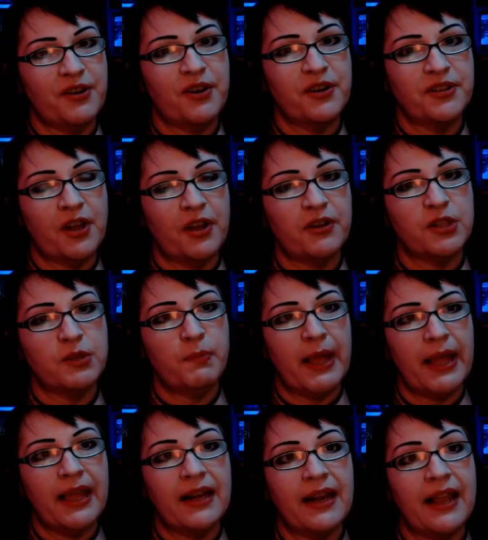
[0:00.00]
her daughter's
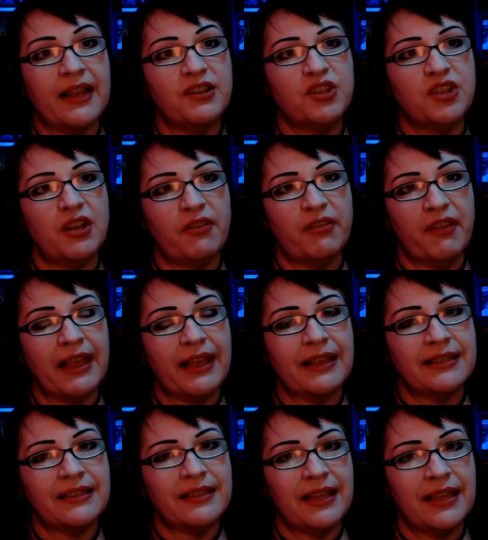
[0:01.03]
bed and she
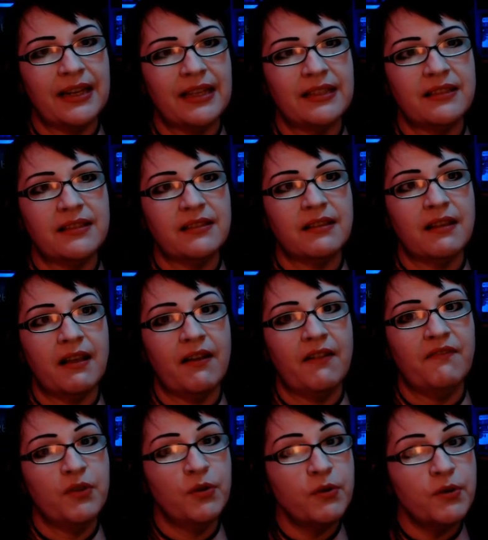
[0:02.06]
thinks that it's
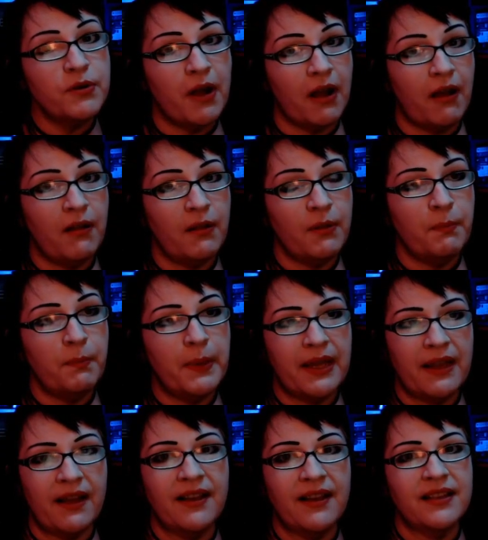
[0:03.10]
a voodoo doll
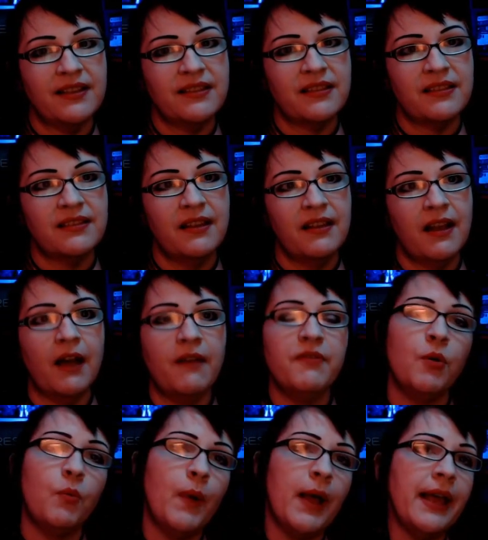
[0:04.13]
because
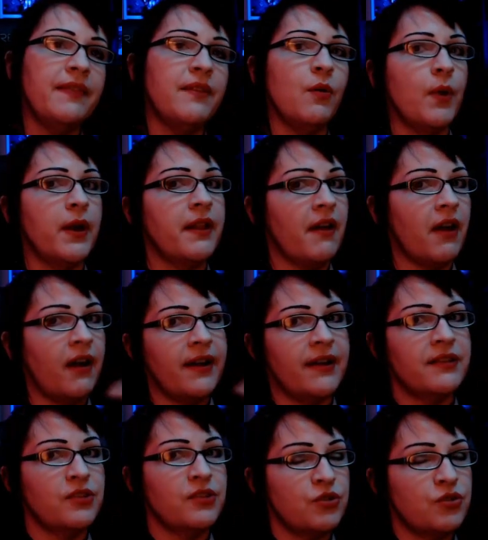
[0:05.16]
of the way that one of the
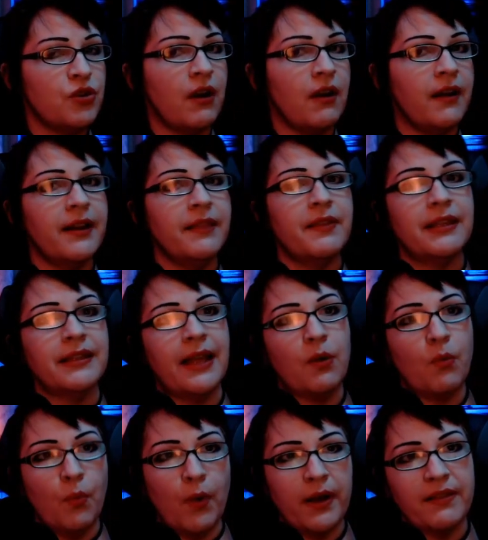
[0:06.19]
eyes is drawn. And then
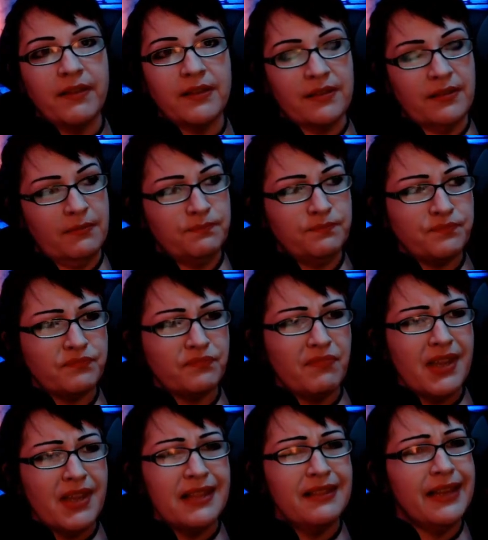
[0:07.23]
like one of this,
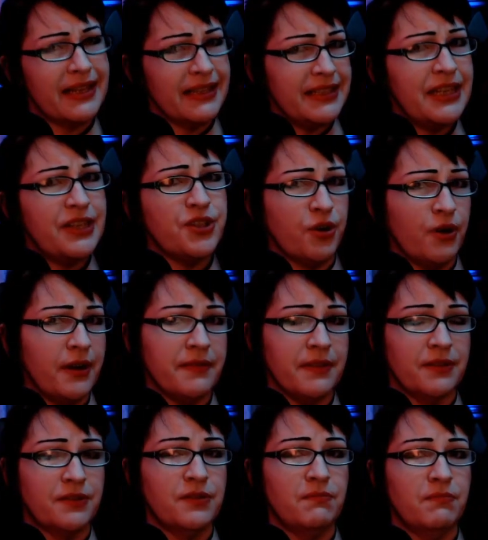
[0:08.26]
like a teacher at
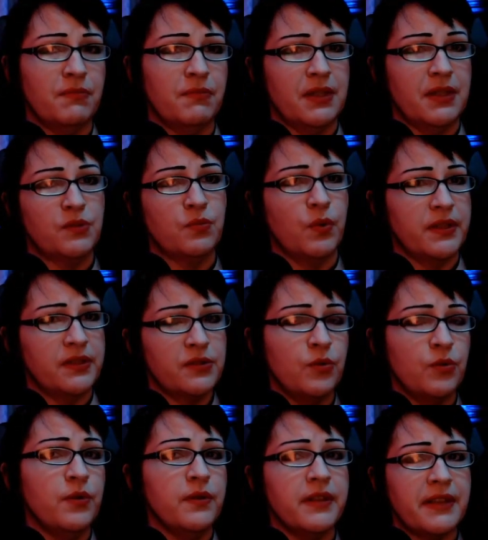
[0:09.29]
this one
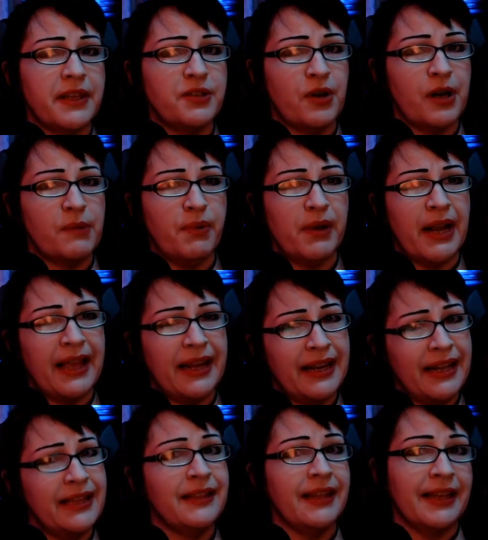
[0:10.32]
school that they try to put Hannah
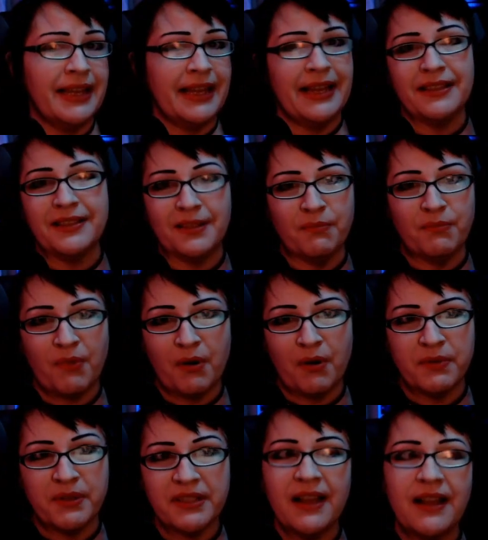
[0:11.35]
in, like he had something wrong
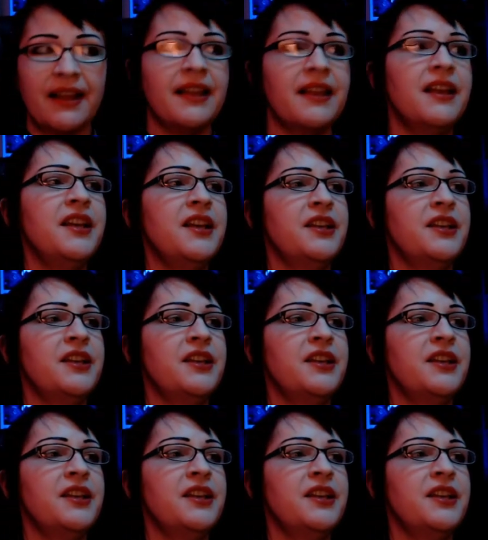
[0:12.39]
with his eye.